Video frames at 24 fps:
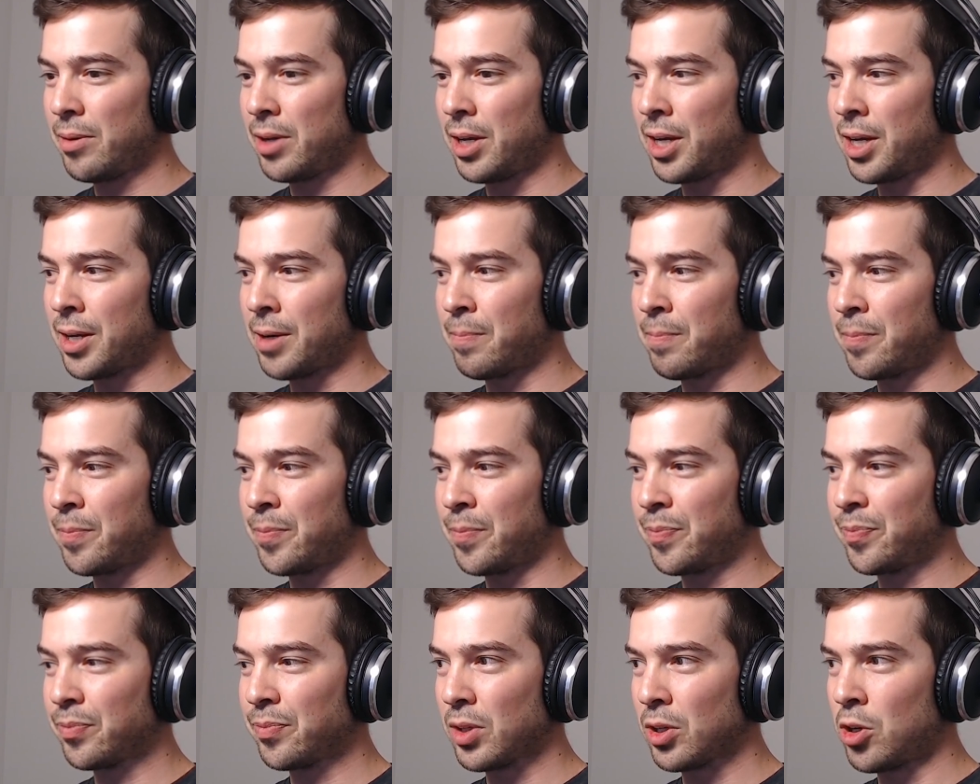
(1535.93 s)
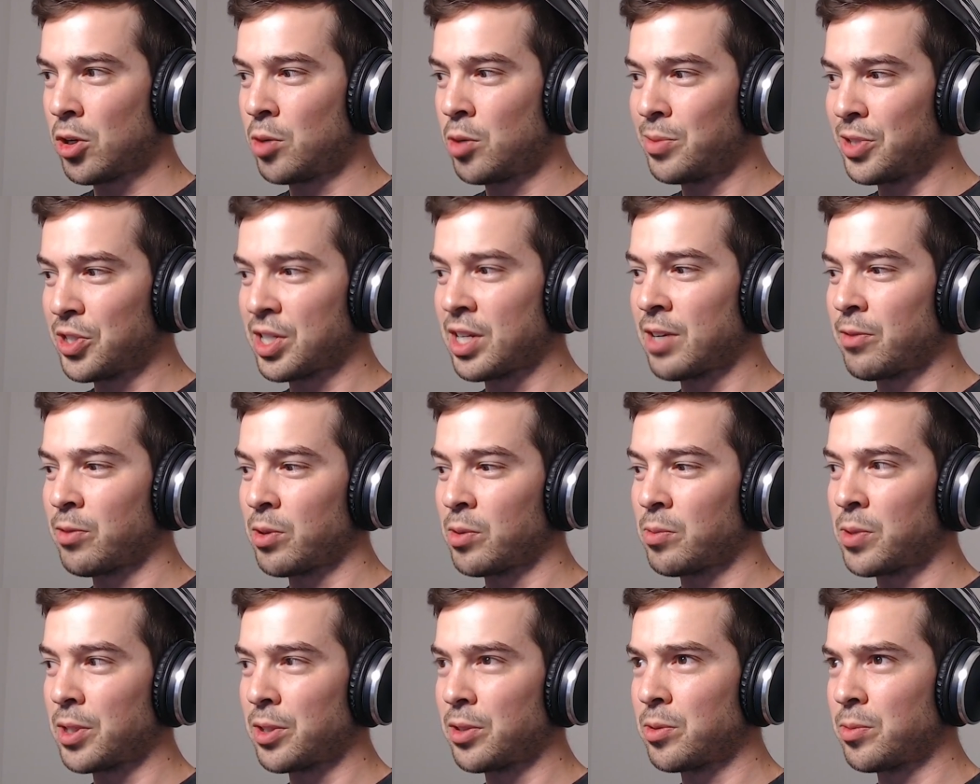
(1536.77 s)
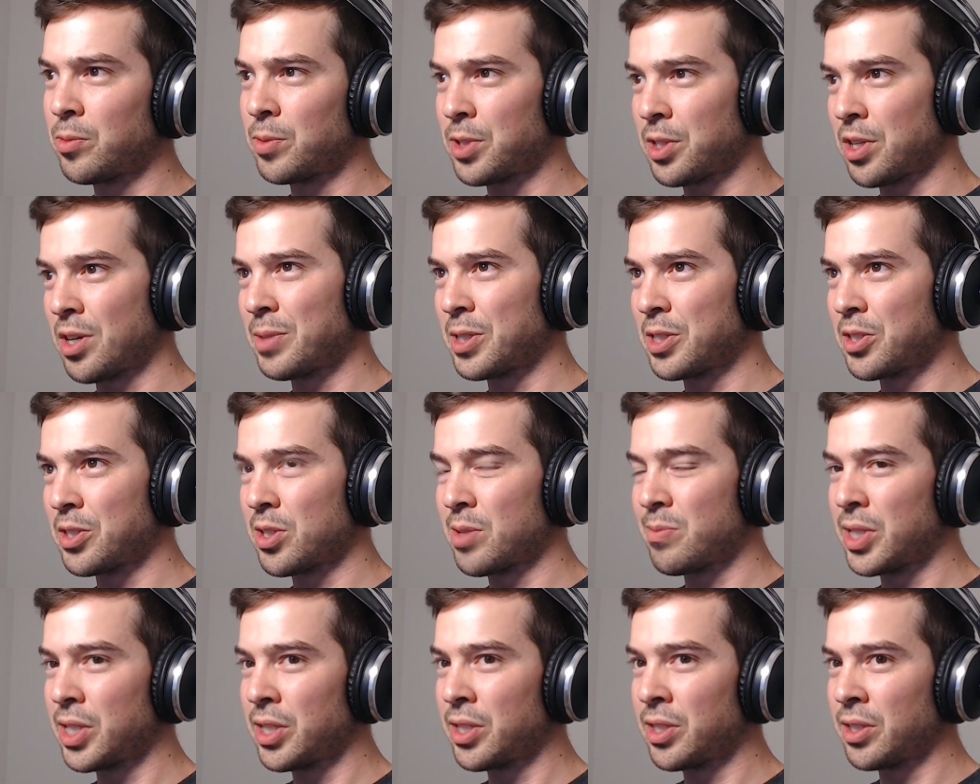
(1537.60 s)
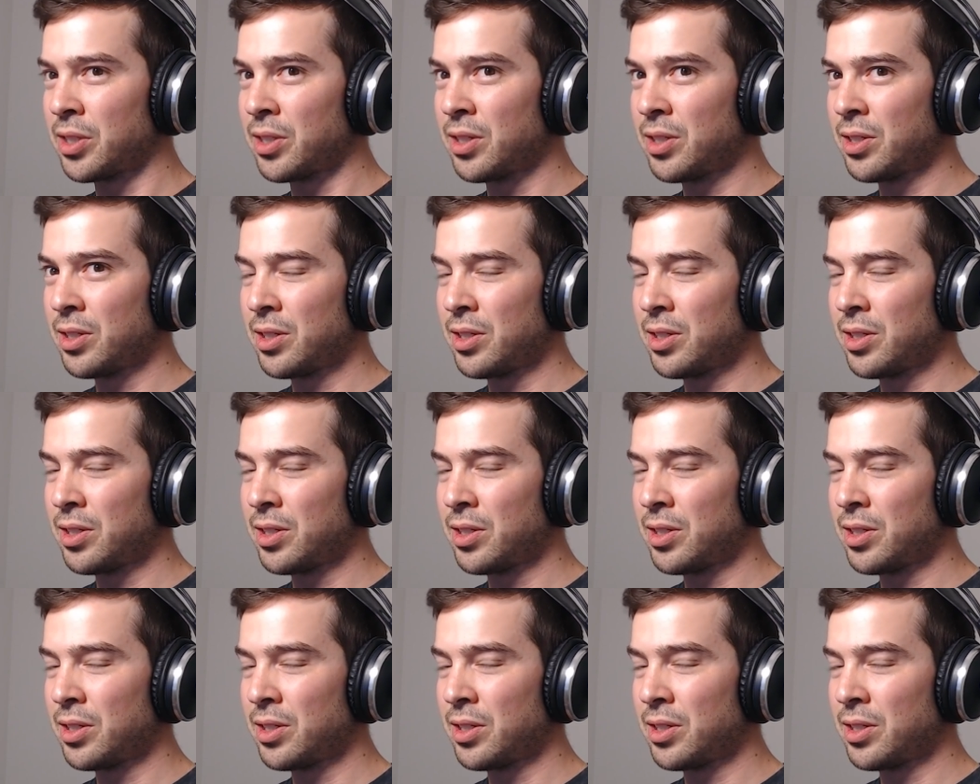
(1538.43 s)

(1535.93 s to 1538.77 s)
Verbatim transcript: um, almost everyone who was coming to me